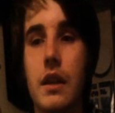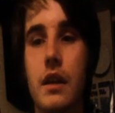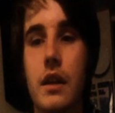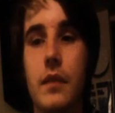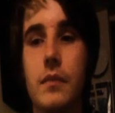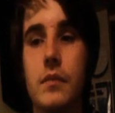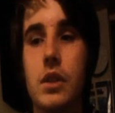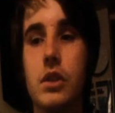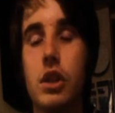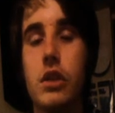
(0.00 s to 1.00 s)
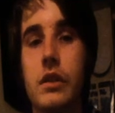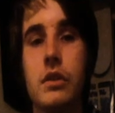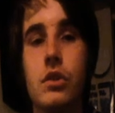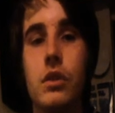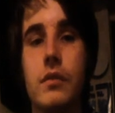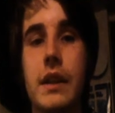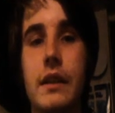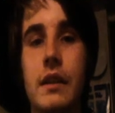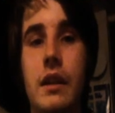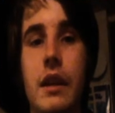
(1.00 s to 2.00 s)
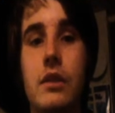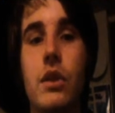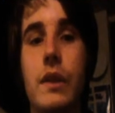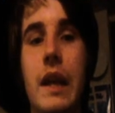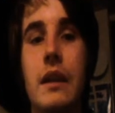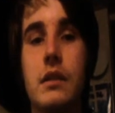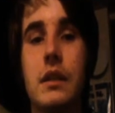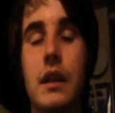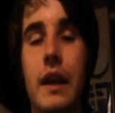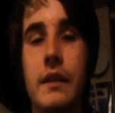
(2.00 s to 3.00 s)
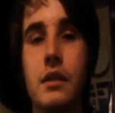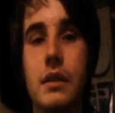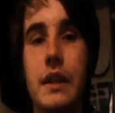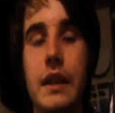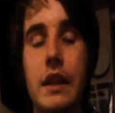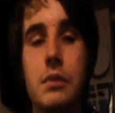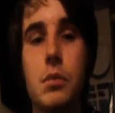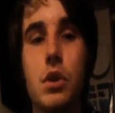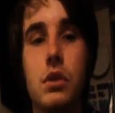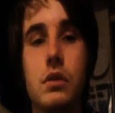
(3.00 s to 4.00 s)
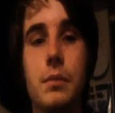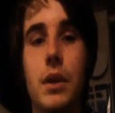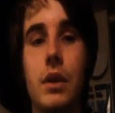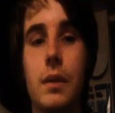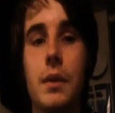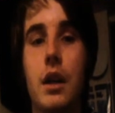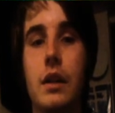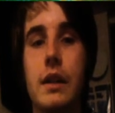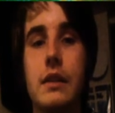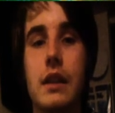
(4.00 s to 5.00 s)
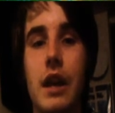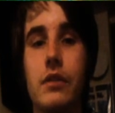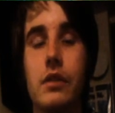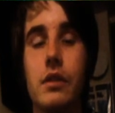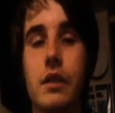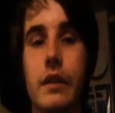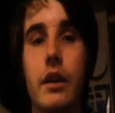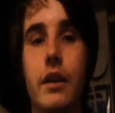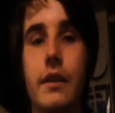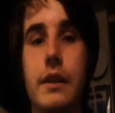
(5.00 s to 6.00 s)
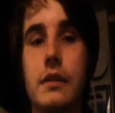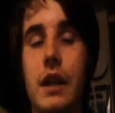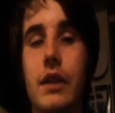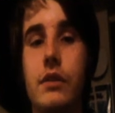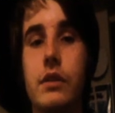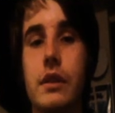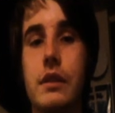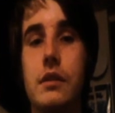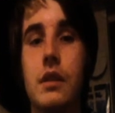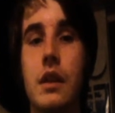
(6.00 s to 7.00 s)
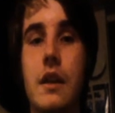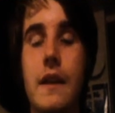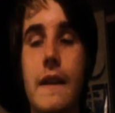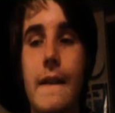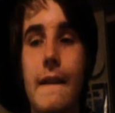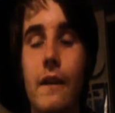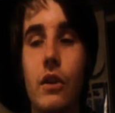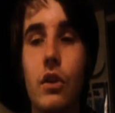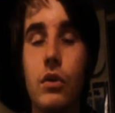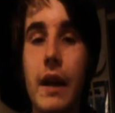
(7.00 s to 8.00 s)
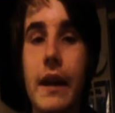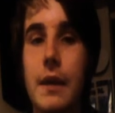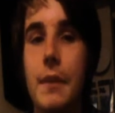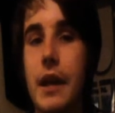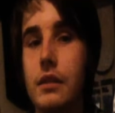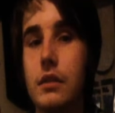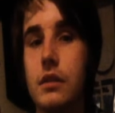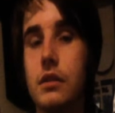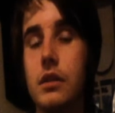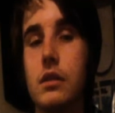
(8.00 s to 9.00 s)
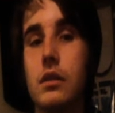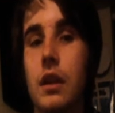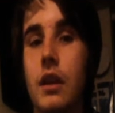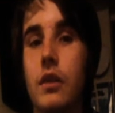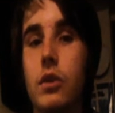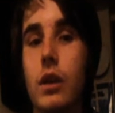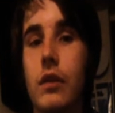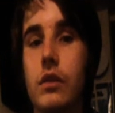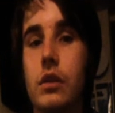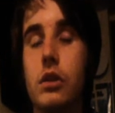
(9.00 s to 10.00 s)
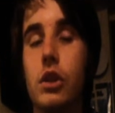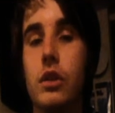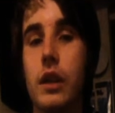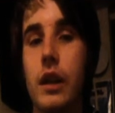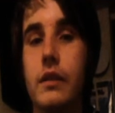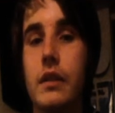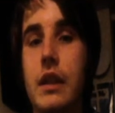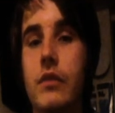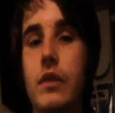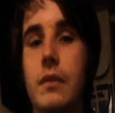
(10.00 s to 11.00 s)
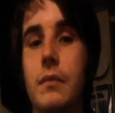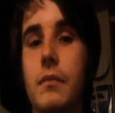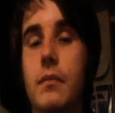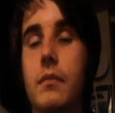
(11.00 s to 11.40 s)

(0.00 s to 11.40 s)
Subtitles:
The Joker is not really his own entity. It's more to build up Harley's character, and Harley's character is already amazing. It's just you have the Joker underneath him,